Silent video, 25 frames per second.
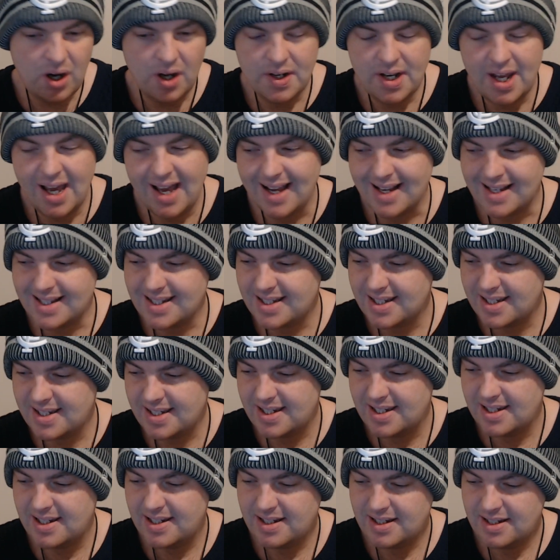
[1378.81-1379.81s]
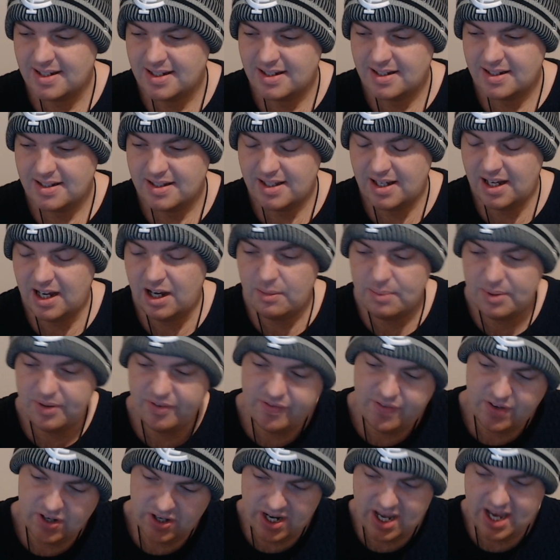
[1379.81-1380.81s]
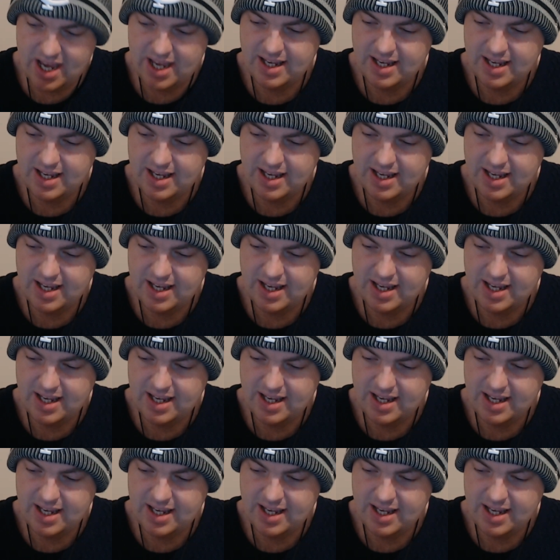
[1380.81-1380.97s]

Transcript: next. That'll be fun, eh?